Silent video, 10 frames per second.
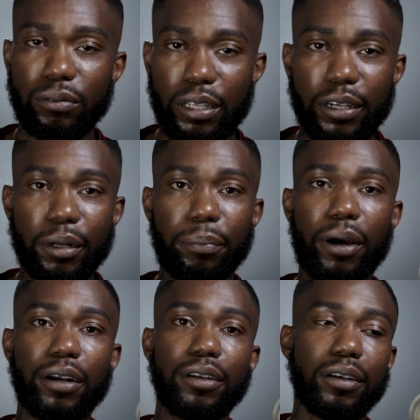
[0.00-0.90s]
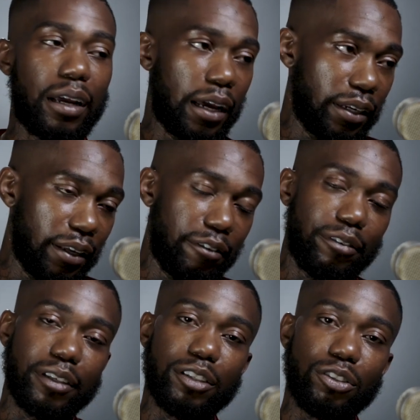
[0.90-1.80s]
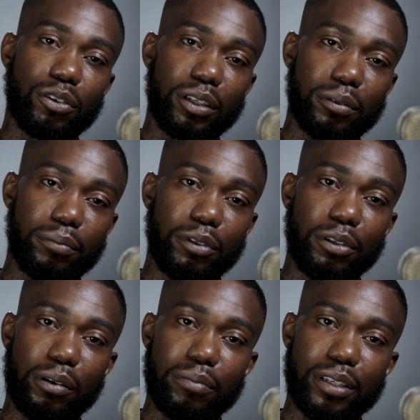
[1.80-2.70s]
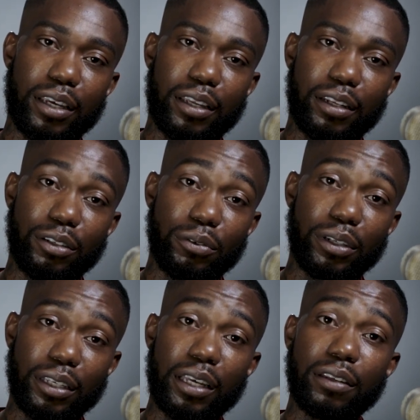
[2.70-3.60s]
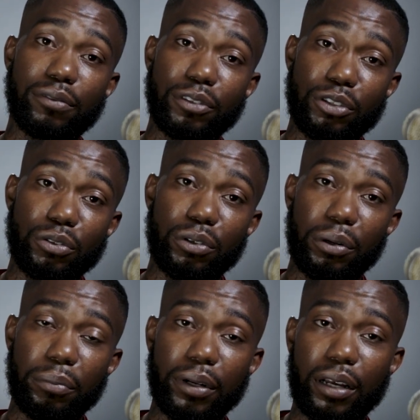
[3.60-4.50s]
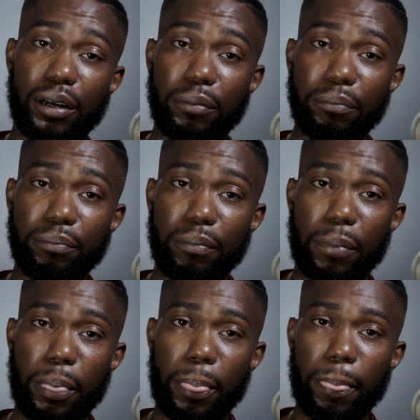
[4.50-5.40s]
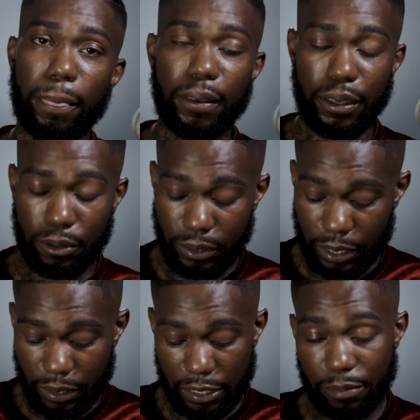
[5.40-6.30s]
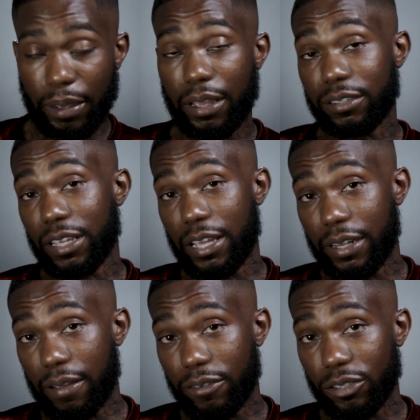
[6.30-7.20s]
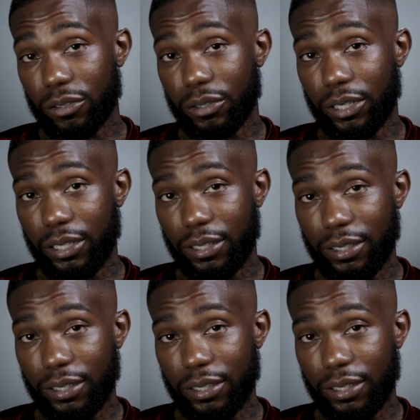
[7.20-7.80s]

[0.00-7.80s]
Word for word: needed a partner, I definitely join them. You know what I'm saying, and do it again for sure. But um, hell yeah, that's my skydiving story.